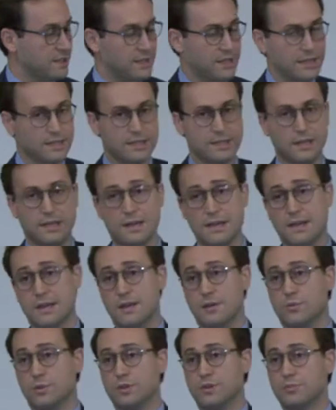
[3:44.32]
I get,
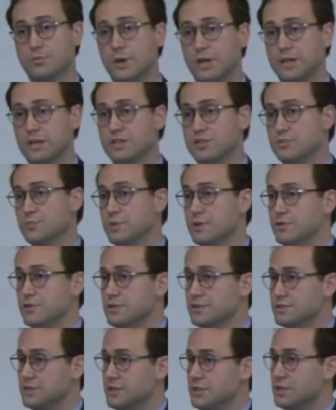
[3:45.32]
with my
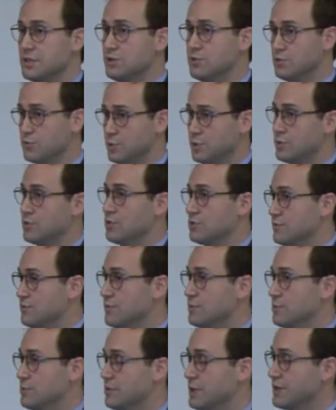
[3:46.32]
experience in the European Court of
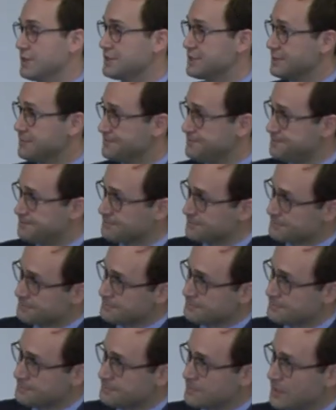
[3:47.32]
Human Rights
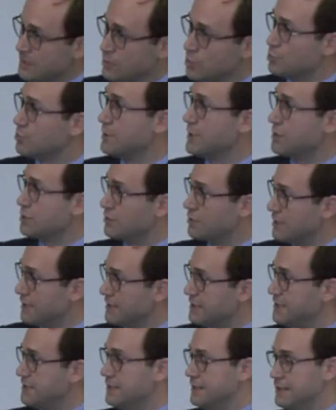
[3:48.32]
would be a good
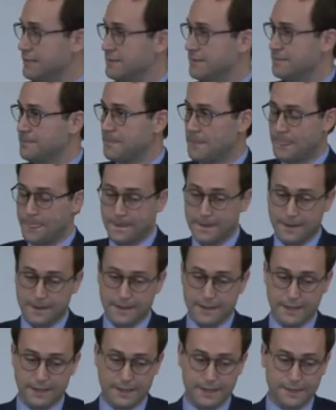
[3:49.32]
idea.
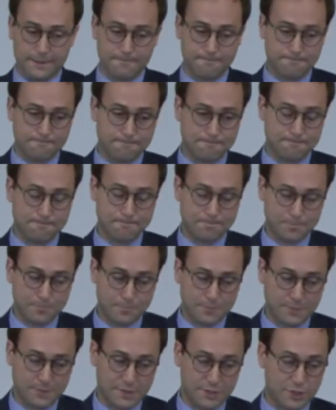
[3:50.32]
Uh,
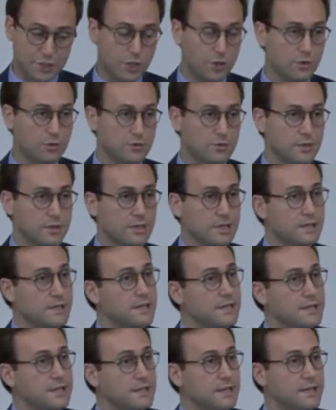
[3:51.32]
so
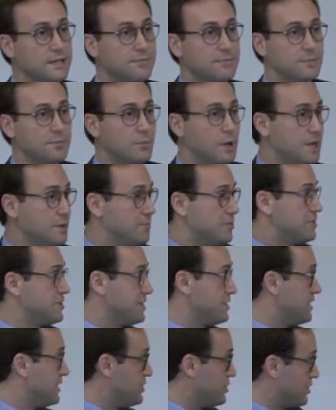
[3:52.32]
uh, my
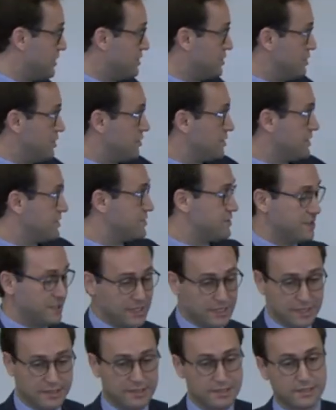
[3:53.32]
presentation, as you can
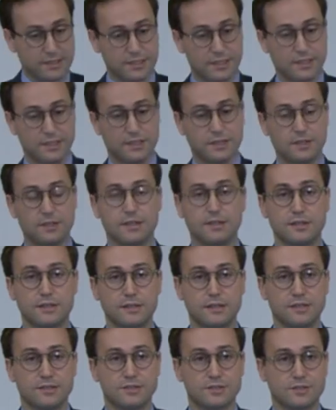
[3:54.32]
see it uh,
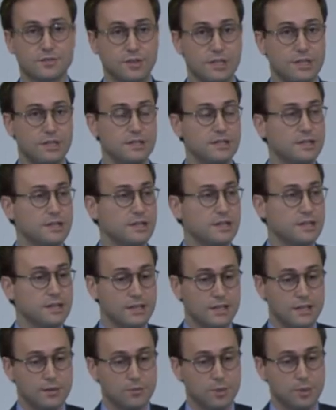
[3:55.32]
in the screen,
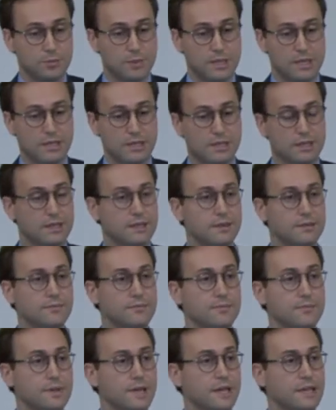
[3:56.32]
uh, will be
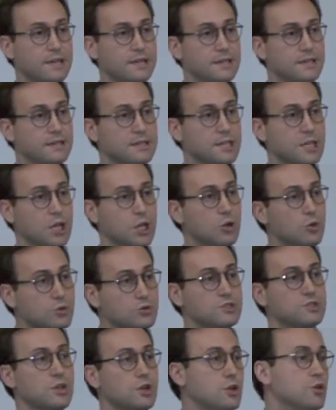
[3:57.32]
a
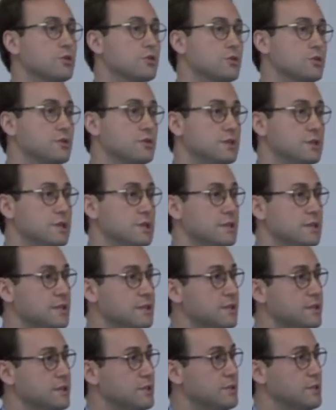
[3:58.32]
closer look
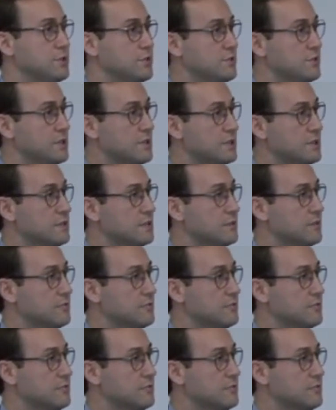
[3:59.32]
to the